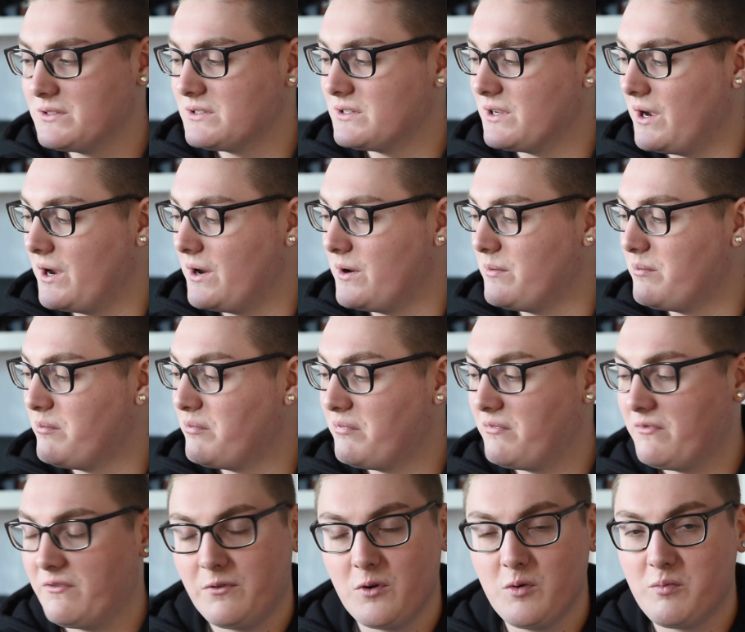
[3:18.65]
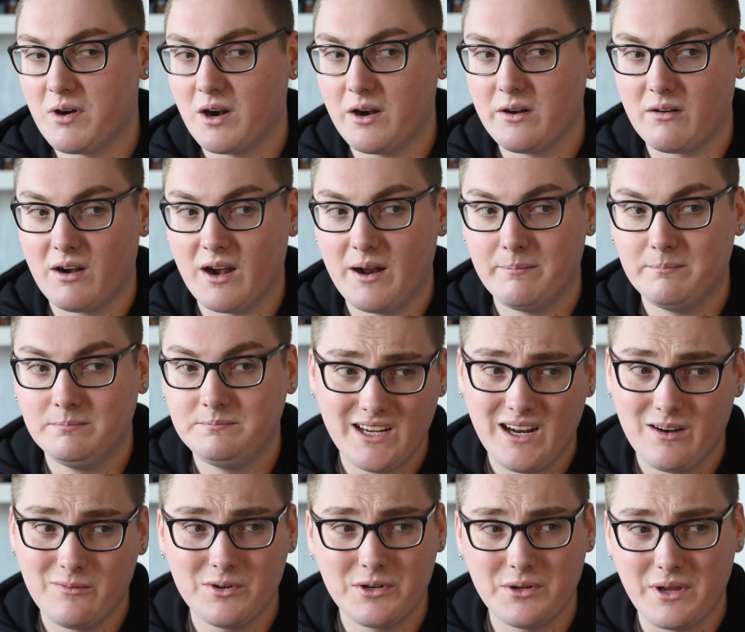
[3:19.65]
So full program,
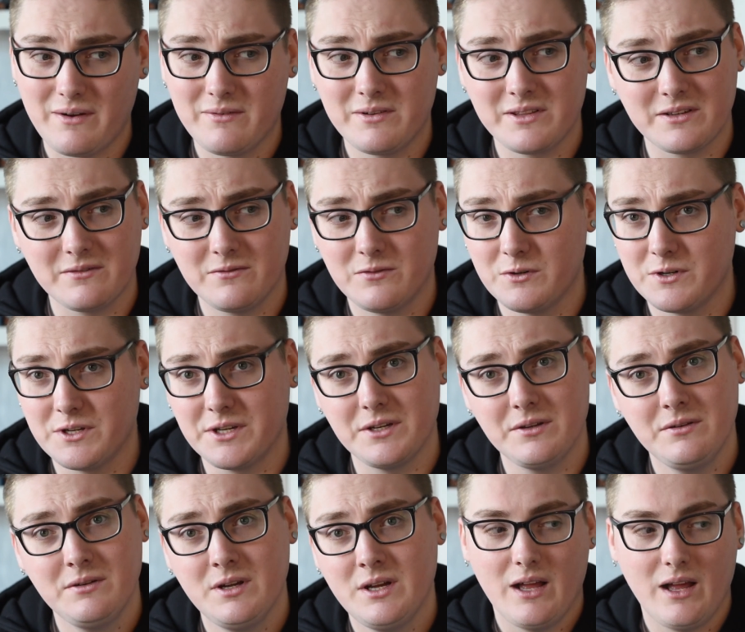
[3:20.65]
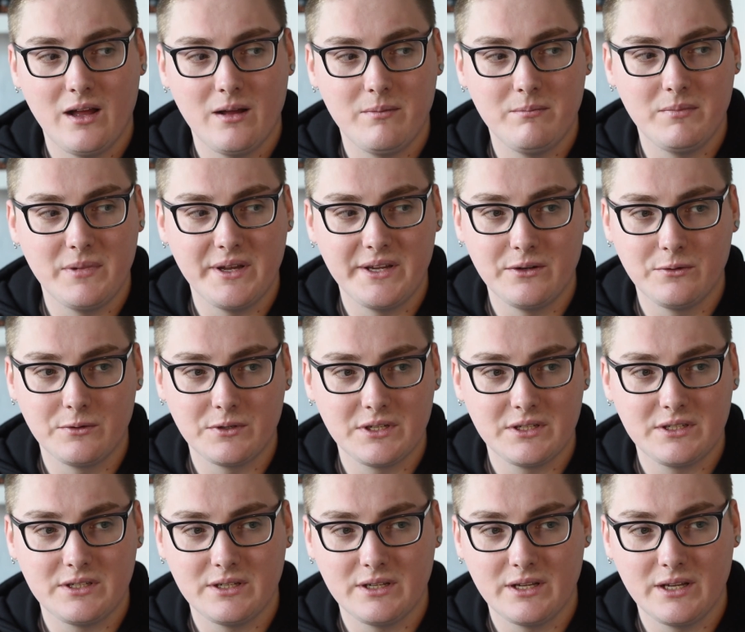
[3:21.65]
camera will do everything for you in order
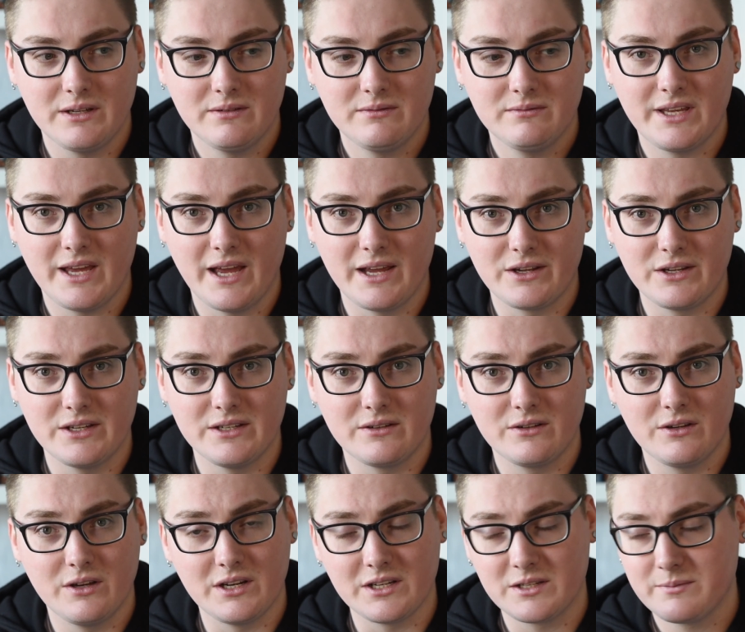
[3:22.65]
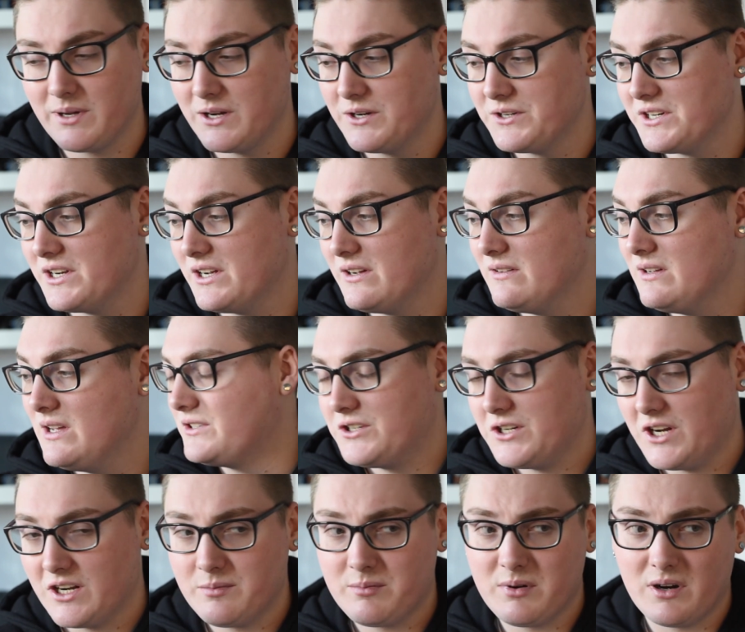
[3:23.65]
to get a good exposure.
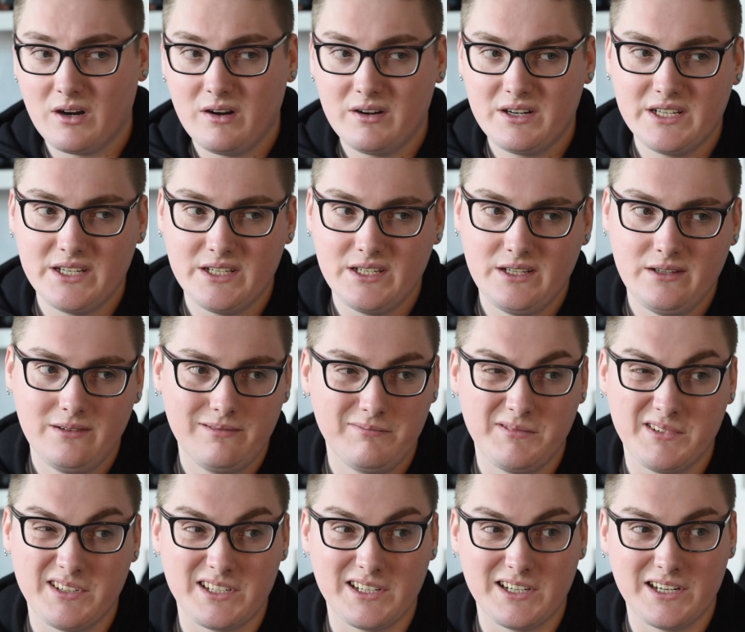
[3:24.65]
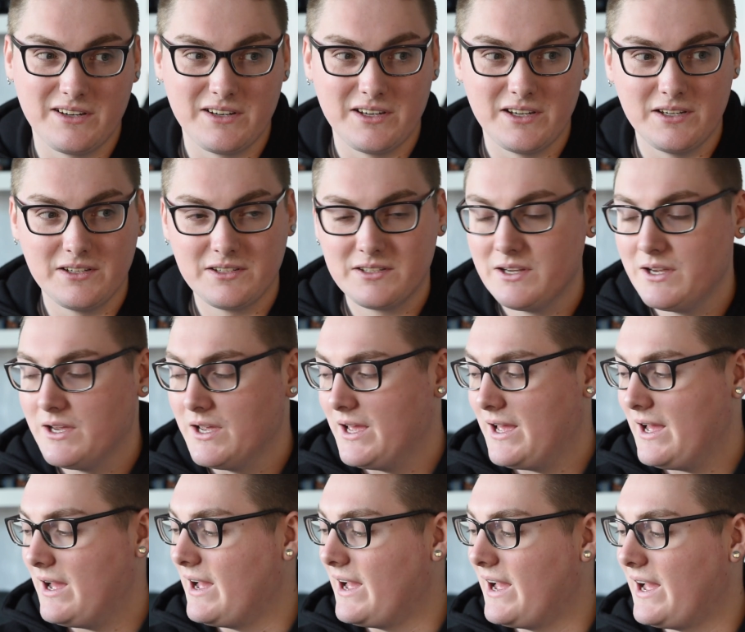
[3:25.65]
Shutter priority, which I don't use,
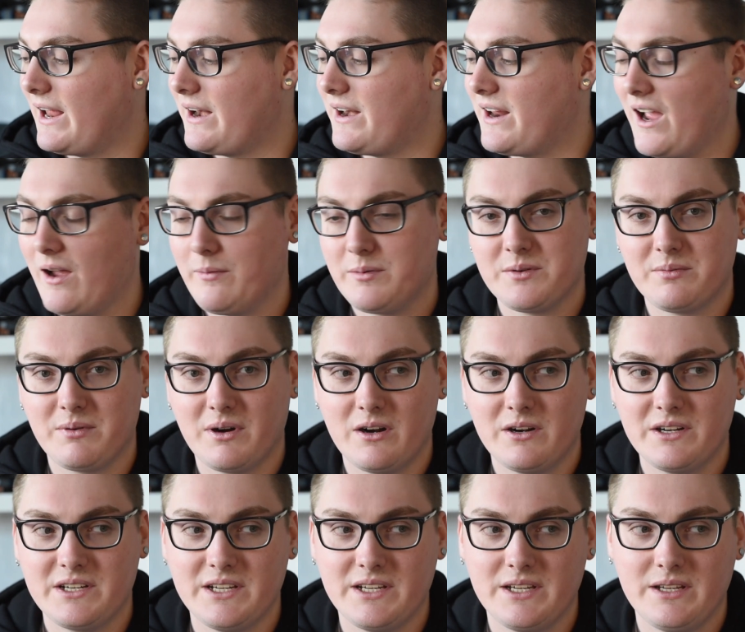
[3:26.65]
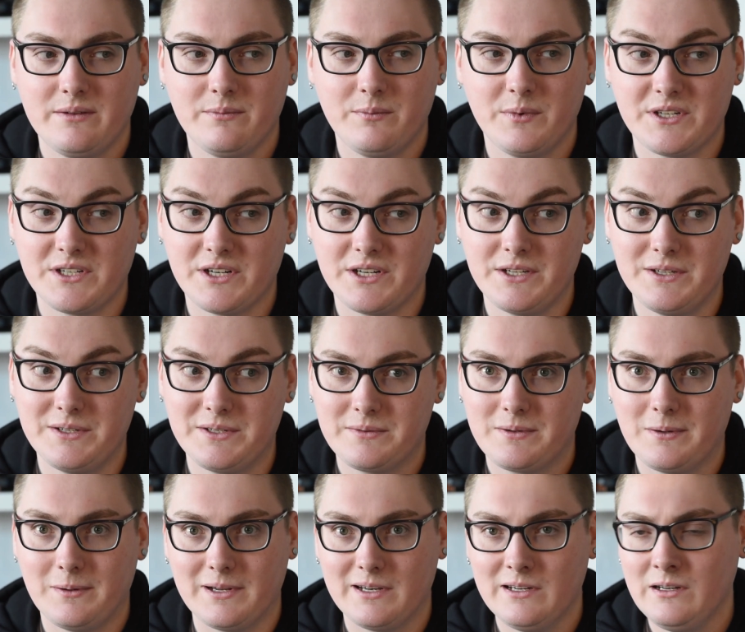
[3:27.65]
and aperture priority, which I use
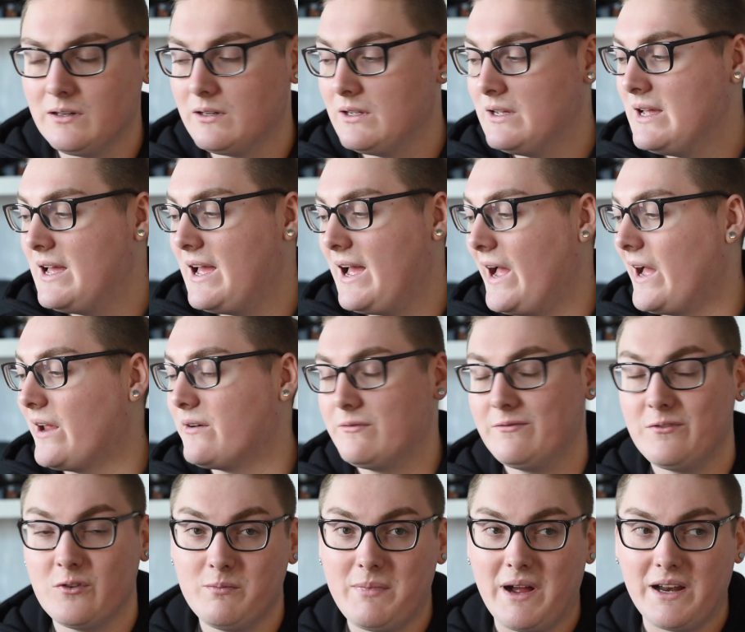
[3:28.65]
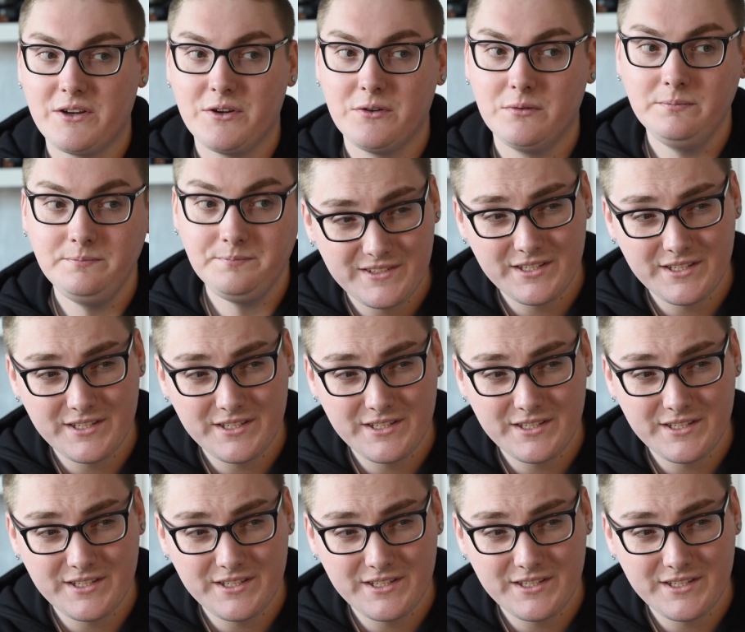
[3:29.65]
quite a lot, and full manual.